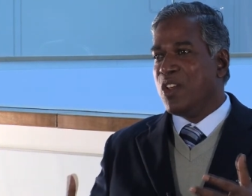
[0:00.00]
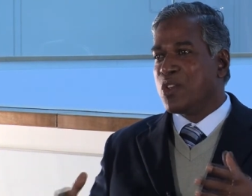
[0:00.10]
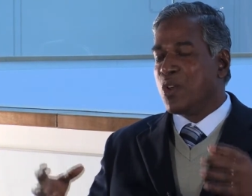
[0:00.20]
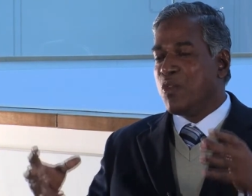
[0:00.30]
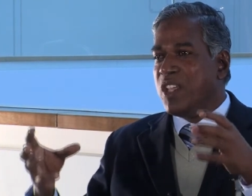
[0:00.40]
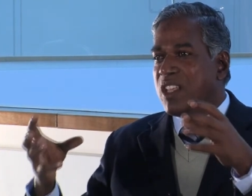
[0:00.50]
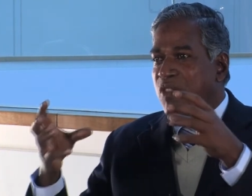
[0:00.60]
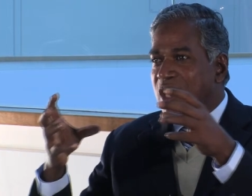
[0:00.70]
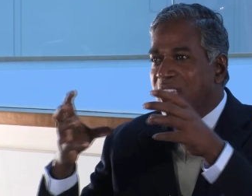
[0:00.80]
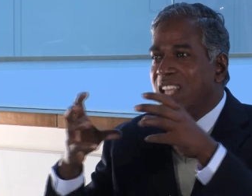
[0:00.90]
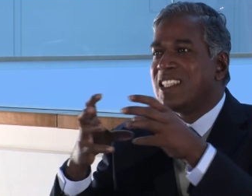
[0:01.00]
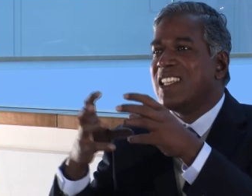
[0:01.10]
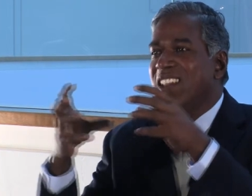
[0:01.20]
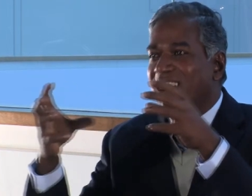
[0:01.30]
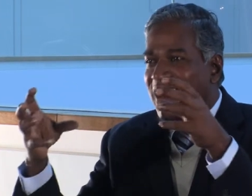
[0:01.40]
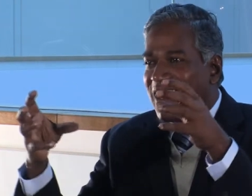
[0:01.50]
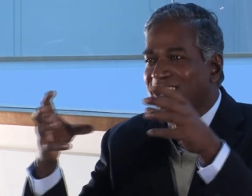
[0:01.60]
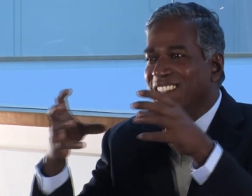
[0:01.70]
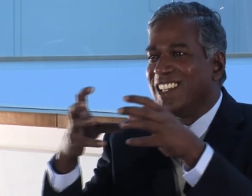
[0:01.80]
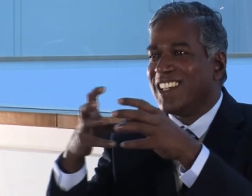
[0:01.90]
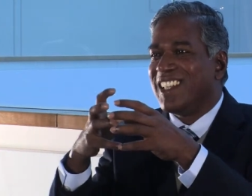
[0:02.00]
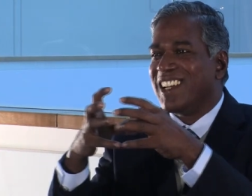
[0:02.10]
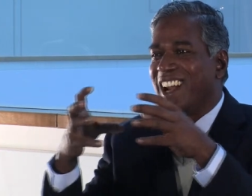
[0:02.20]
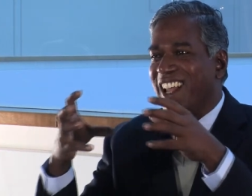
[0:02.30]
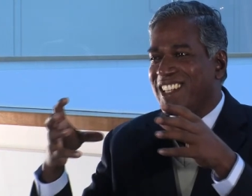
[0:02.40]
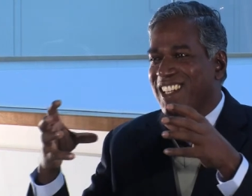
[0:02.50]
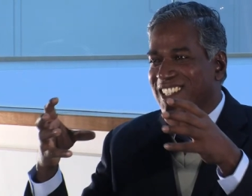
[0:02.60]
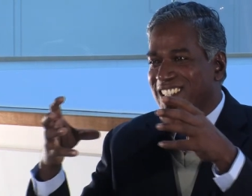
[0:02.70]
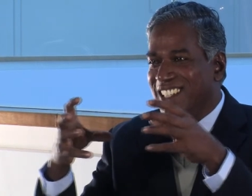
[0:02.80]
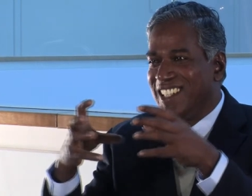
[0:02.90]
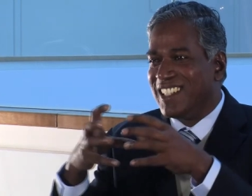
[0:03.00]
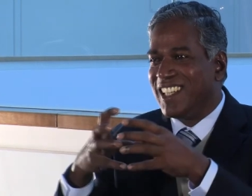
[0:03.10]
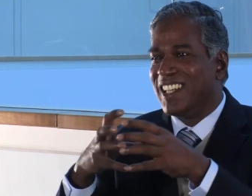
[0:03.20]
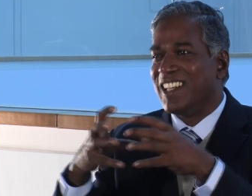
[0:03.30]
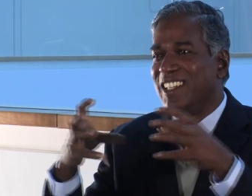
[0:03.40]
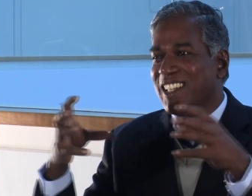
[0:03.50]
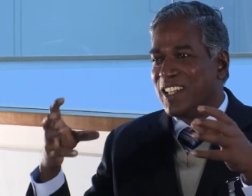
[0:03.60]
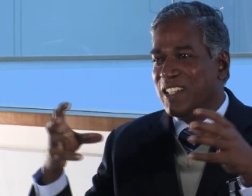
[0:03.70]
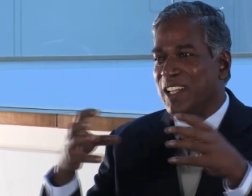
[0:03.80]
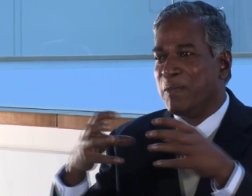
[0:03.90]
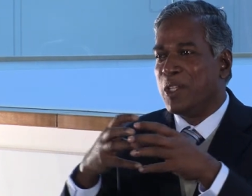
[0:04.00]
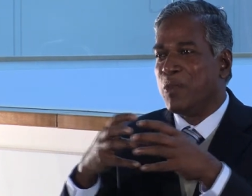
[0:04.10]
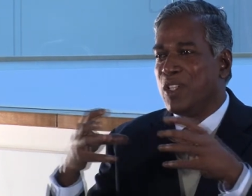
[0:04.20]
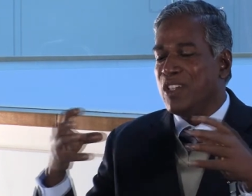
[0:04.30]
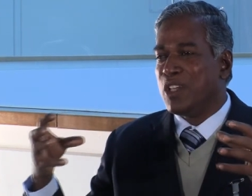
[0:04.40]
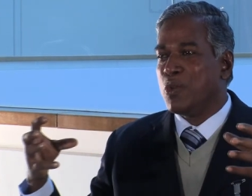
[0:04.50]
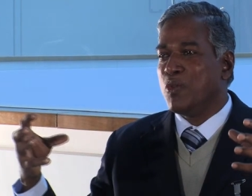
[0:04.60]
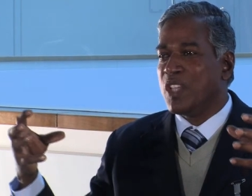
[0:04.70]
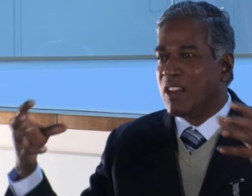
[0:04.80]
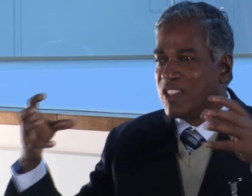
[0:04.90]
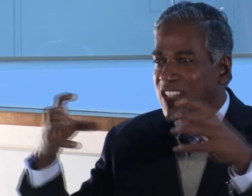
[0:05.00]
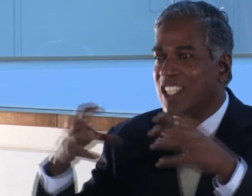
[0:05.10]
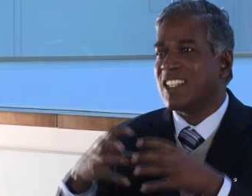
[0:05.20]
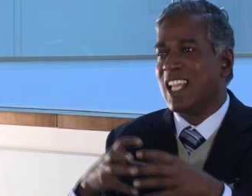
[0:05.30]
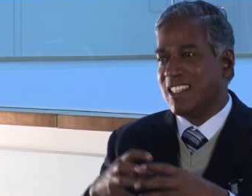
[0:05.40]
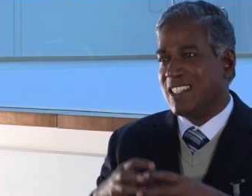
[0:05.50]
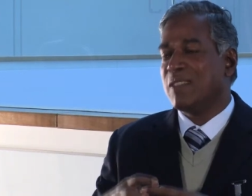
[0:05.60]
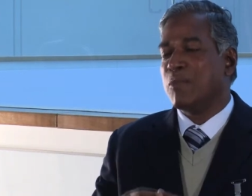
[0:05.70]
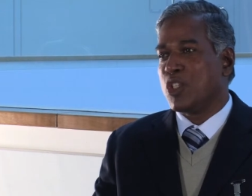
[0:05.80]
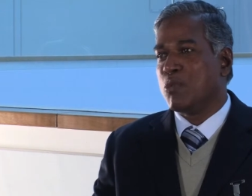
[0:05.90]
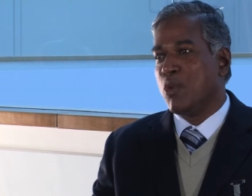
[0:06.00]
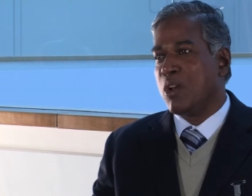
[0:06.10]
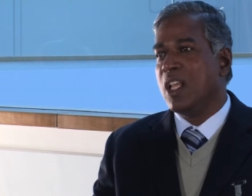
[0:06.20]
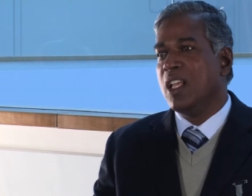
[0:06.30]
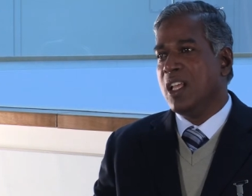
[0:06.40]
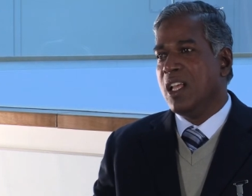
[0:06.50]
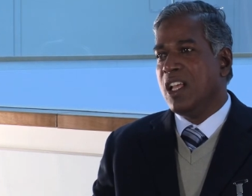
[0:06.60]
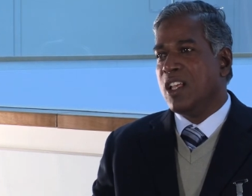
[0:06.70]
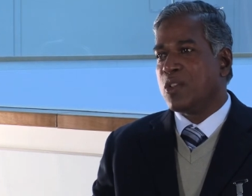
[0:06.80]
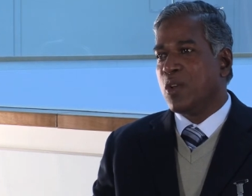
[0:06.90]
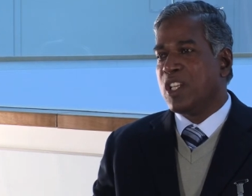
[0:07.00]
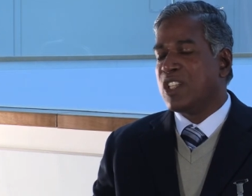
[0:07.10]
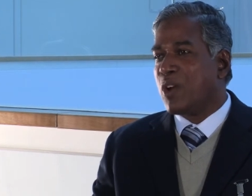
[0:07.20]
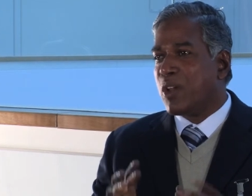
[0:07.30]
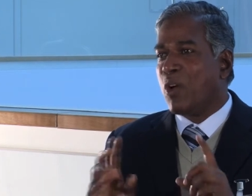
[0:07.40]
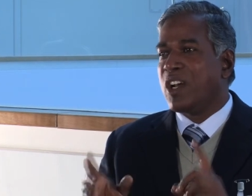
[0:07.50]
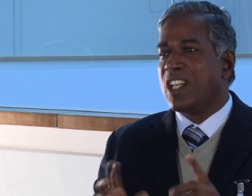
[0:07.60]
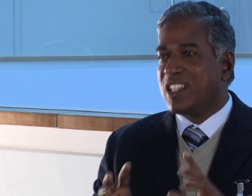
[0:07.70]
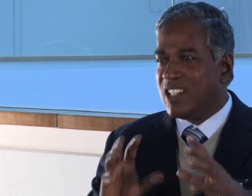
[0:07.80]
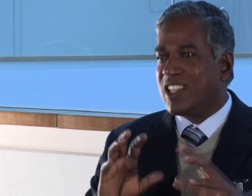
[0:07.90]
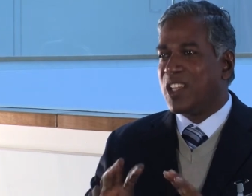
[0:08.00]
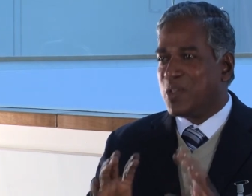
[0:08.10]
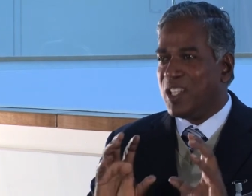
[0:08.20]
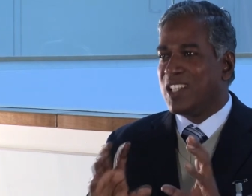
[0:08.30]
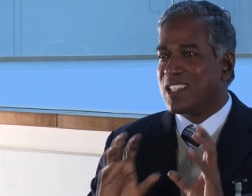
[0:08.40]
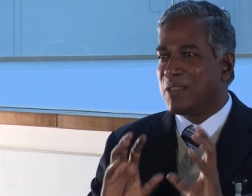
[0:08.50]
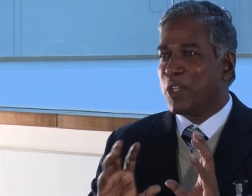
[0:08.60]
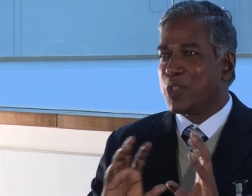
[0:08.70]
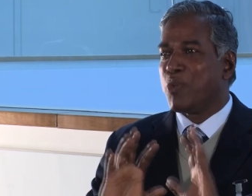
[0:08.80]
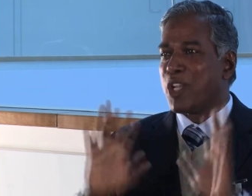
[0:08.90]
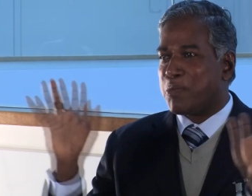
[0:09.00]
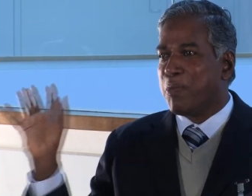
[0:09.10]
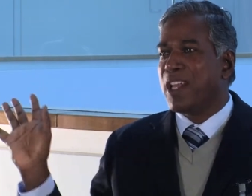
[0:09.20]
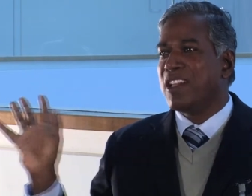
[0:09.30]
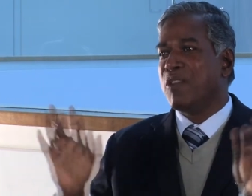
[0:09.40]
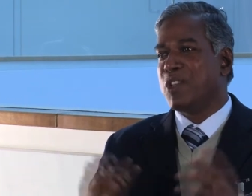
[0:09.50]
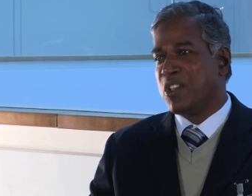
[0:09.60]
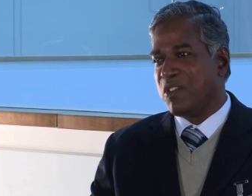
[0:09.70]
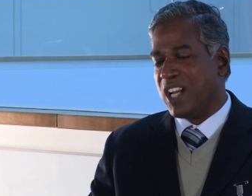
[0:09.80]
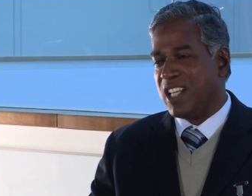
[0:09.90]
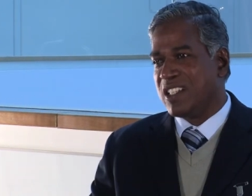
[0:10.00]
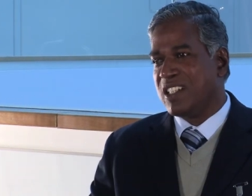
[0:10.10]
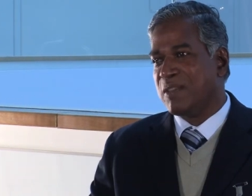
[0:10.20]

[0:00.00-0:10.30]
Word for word: So we, we can see the the, the connections the, the, the, between the two. We can synthesize much more. So it is not a contradiction. It is actually it is much more expanding the vision of Christ.